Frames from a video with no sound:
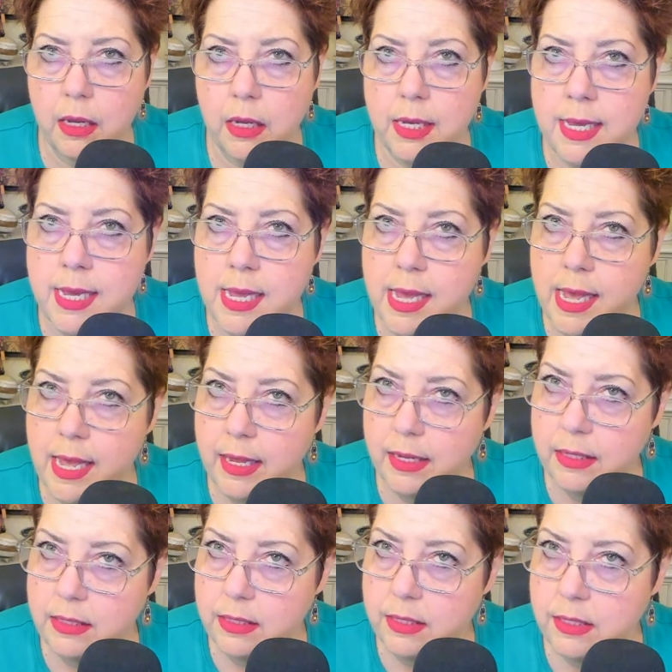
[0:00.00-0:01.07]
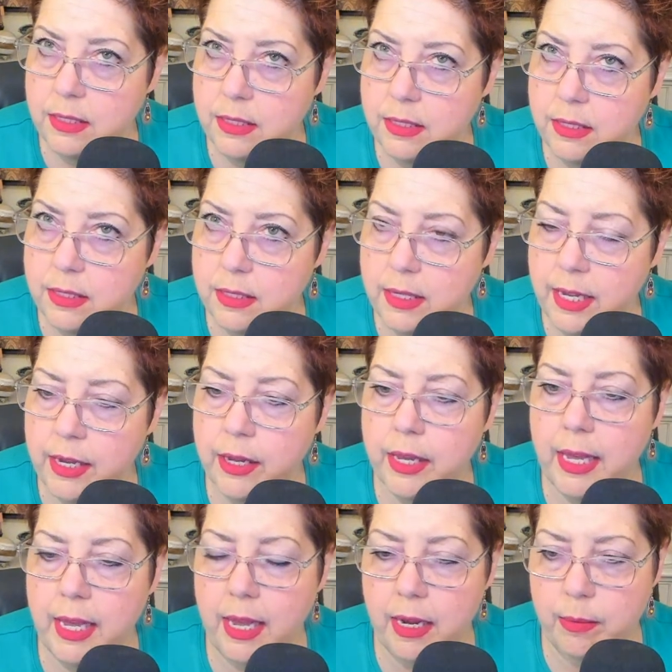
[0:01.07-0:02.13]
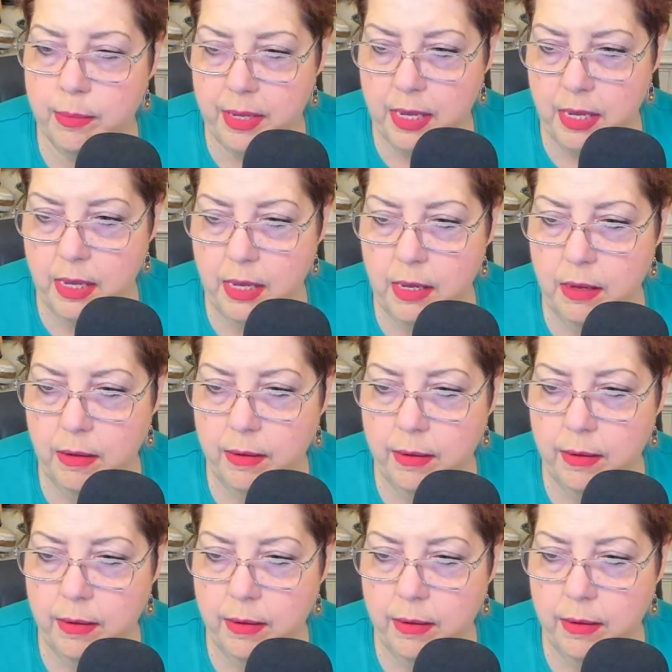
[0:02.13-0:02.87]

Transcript: Yes, it can be.